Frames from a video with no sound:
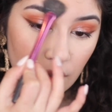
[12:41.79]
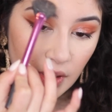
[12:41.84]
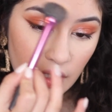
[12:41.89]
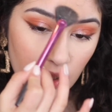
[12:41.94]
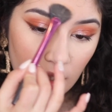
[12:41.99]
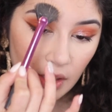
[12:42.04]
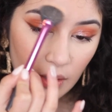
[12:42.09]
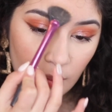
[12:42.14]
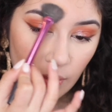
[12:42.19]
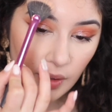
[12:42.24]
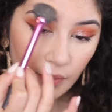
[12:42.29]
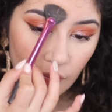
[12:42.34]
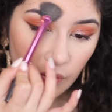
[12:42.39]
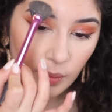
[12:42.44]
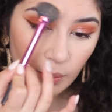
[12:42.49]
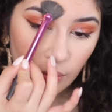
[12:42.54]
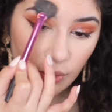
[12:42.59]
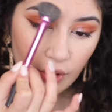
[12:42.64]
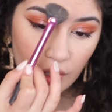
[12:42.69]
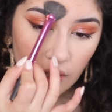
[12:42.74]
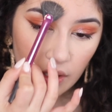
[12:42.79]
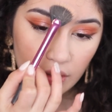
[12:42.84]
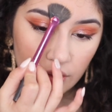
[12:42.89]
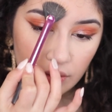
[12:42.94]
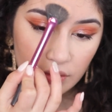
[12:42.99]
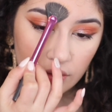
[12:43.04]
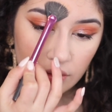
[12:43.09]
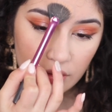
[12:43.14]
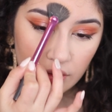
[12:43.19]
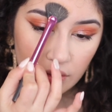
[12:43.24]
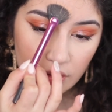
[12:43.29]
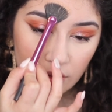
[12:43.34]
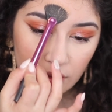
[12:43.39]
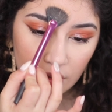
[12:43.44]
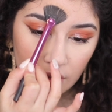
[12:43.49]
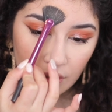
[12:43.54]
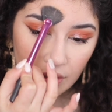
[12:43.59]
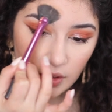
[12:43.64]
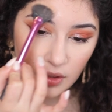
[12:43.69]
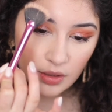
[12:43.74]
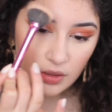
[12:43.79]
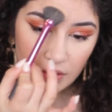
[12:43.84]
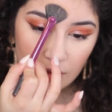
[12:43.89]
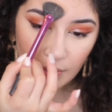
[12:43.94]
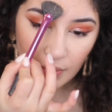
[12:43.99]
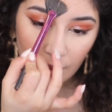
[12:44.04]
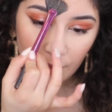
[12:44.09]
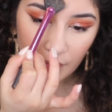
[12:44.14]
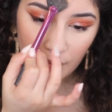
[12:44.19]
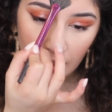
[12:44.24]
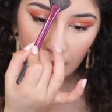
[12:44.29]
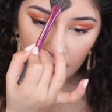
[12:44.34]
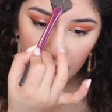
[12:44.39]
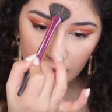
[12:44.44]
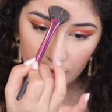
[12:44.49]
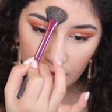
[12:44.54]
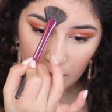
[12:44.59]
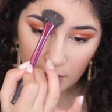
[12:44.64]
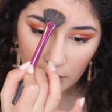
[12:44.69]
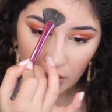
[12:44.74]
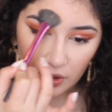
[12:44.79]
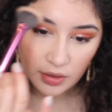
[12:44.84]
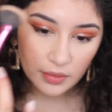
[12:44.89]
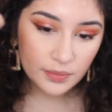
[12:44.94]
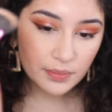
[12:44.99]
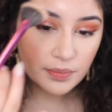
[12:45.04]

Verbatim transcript: Hit above the brow, it's my favourite spot.